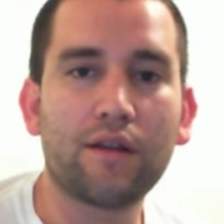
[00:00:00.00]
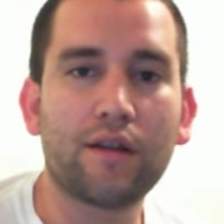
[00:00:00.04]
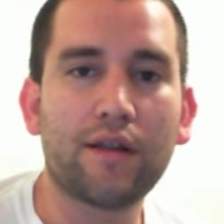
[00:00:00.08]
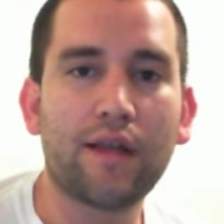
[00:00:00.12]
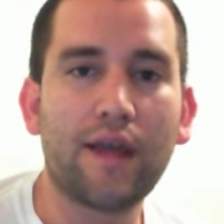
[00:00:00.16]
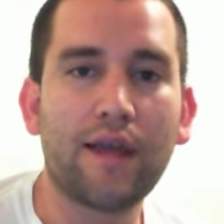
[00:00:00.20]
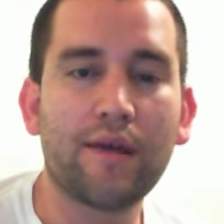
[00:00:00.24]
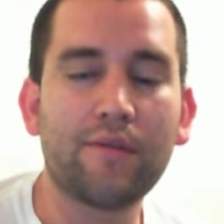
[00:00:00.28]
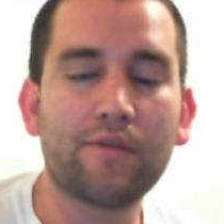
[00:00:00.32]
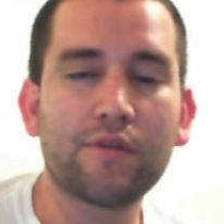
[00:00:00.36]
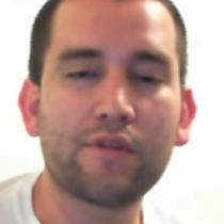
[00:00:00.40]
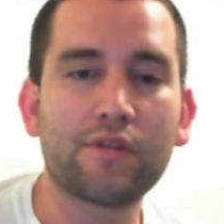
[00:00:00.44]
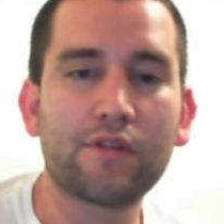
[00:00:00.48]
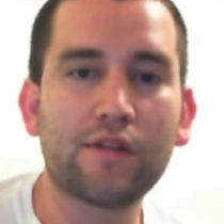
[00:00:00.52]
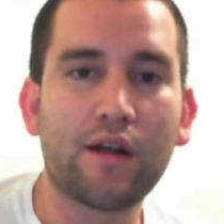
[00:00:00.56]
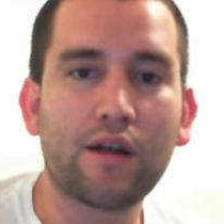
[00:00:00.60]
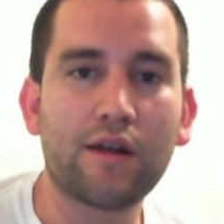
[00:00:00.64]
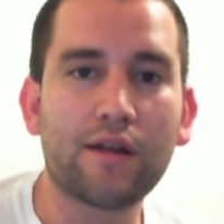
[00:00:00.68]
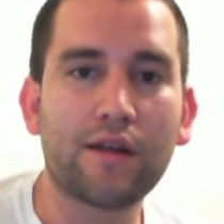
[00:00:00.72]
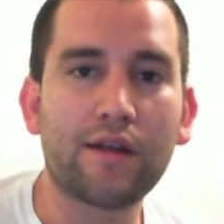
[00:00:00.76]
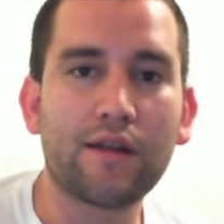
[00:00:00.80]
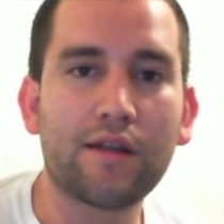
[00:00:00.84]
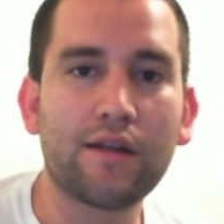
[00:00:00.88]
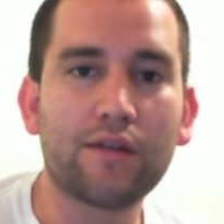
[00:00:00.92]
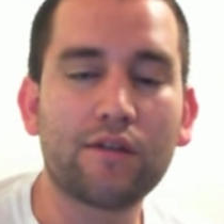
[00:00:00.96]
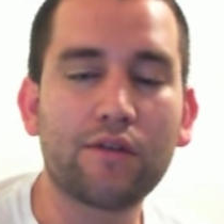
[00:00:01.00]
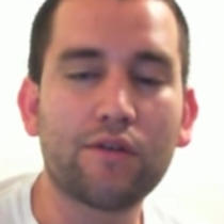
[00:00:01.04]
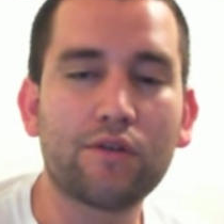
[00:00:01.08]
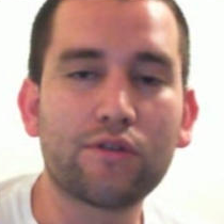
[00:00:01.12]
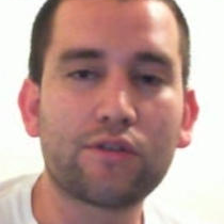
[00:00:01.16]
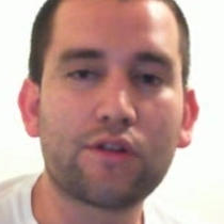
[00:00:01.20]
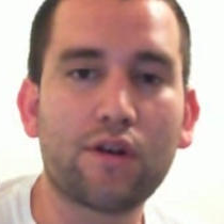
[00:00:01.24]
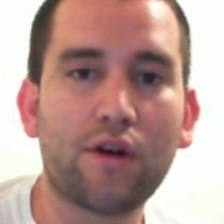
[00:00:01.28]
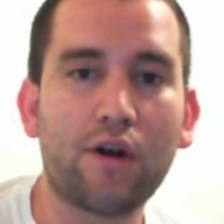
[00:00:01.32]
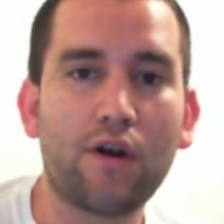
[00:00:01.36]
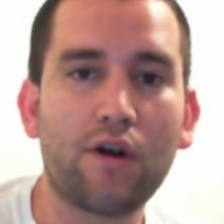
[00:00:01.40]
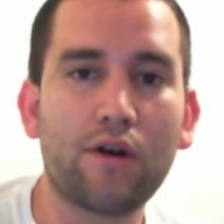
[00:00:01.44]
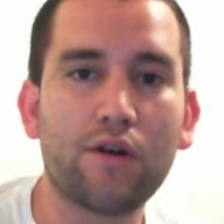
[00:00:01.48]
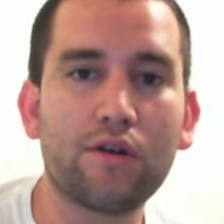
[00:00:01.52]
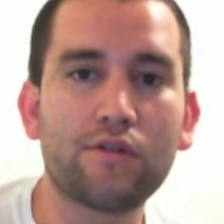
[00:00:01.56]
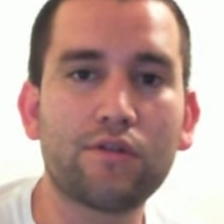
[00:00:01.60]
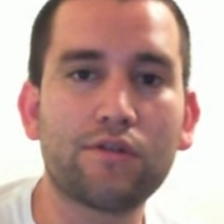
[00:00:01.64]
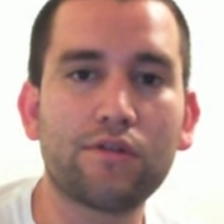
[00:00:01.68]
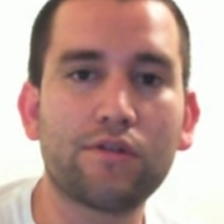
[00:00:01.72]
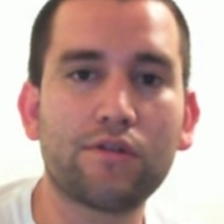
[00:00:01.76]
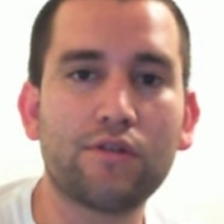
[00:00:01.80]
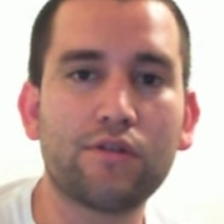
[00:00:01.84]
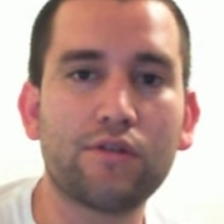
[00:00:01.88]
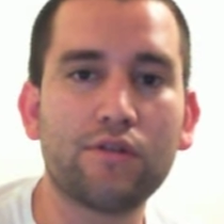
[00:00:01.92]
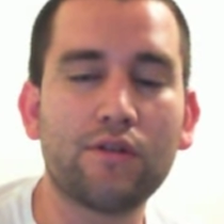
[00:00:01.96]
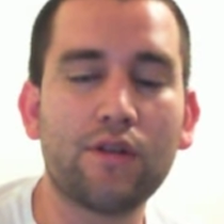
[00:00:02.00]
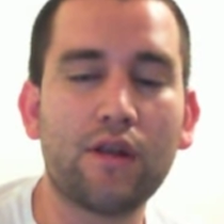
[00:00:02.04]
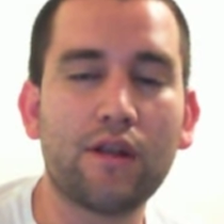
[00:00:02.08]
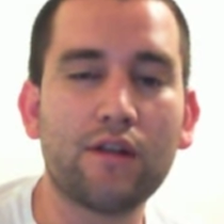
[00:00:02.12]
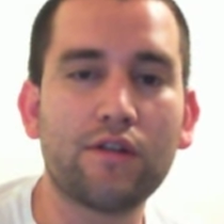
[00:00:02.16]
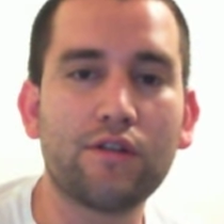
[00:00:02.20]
the game and start getting those cards,